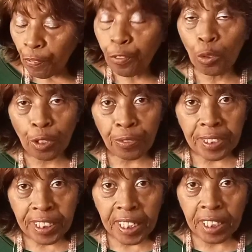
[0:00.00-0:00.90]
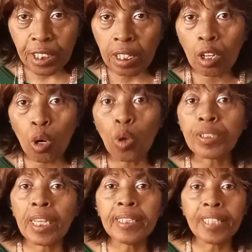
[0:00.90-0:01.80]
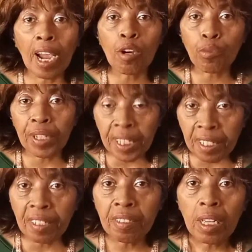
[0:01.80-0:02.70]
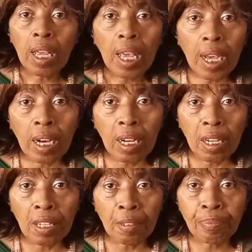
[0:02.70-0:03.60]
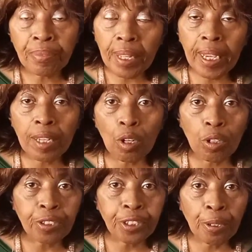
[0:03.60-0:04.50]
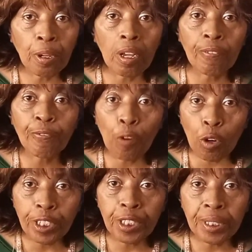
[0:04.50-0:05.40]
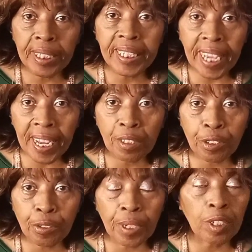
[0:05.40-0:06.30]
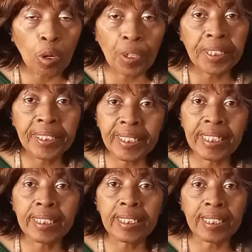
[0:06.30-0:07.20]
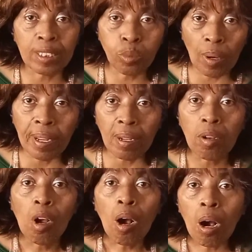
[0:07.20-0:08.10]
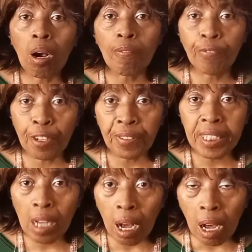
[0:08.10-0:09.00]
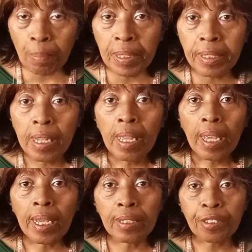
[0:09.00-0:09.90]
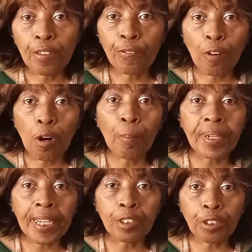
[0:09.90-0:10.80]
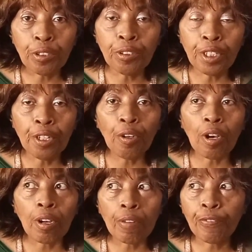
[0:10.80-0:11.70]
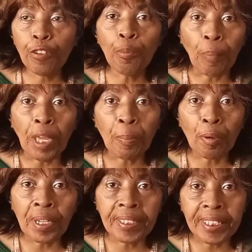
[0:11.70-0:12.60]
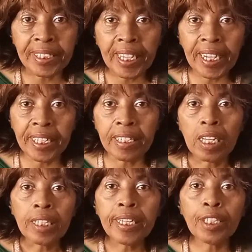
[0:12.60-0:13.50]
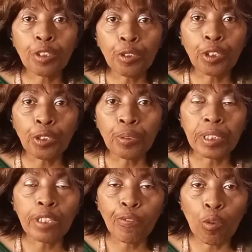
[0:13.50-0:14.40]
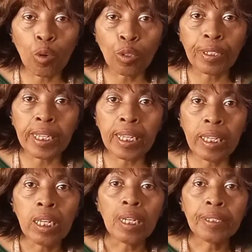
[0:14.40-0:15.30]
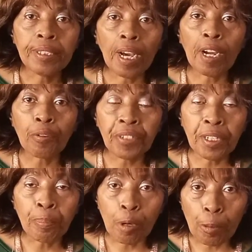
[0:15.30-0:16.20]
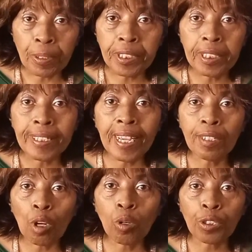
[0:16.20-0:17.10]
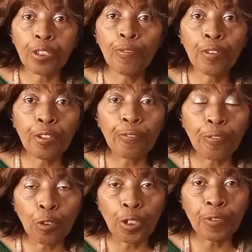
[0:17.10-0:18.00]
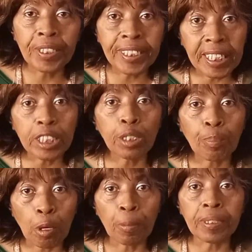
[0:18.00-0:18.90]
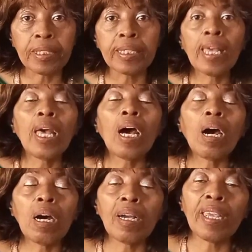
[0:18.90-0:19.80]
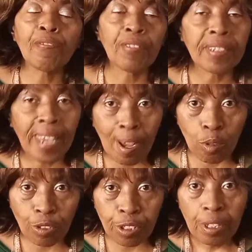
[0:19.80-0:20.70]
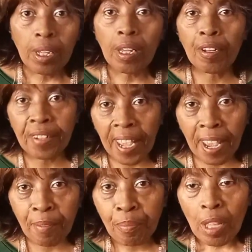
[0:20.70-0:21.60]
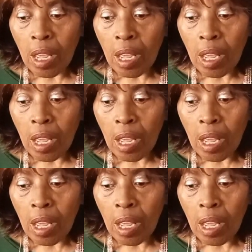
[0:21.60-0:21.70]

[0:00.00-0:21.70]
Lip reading: Fluid retention, of course, and diarrhea, and also, unfortunately, cancer and heart diseases as well are very common and so far. But I do know a few people, as I stated, that do use this for the diarrhea purposes and also for the fluid retention purposes and for gout. Okay.